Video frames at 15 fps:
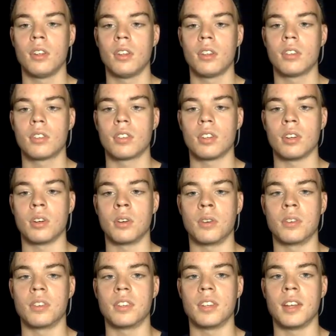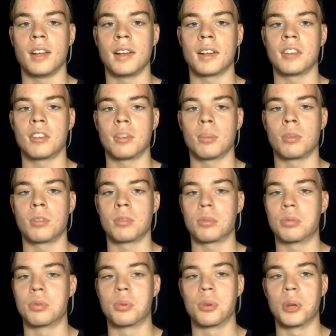So yeah, because it was
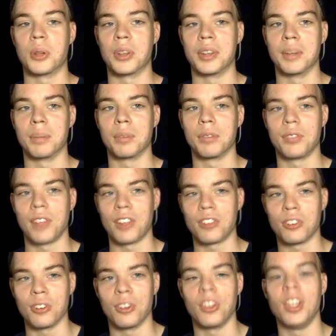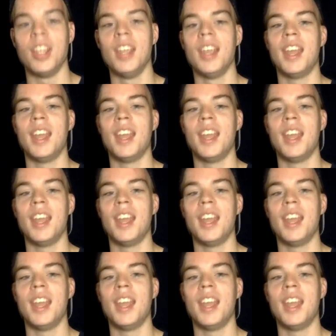really unprofessional.